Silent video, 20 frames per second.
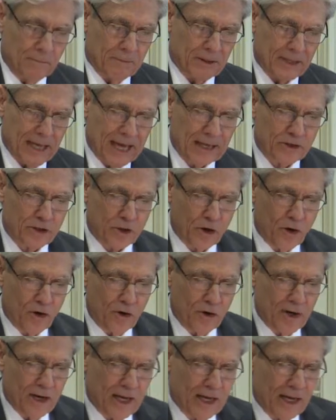But that
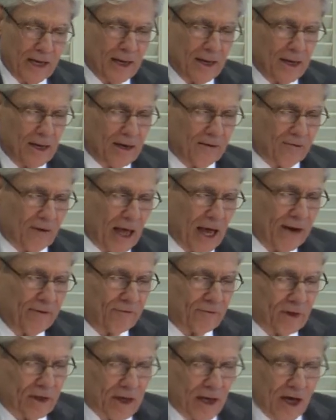certainty of
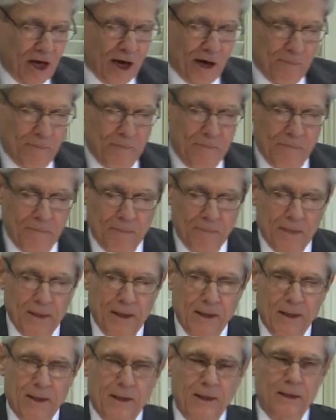life to come
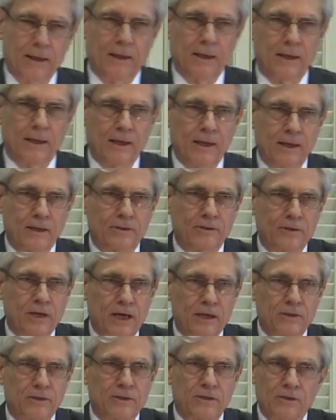is,
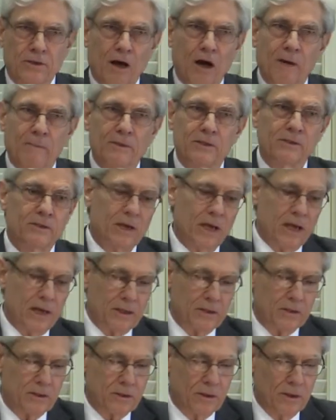as the psalmist
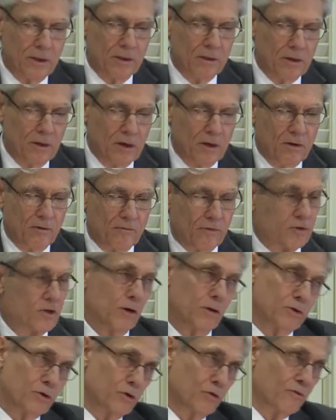says, for
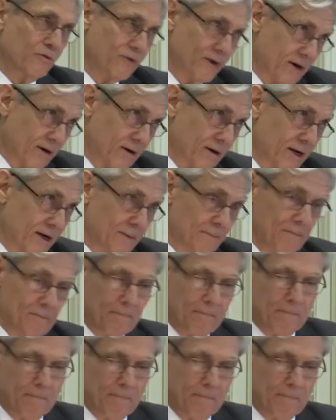those who fear Him.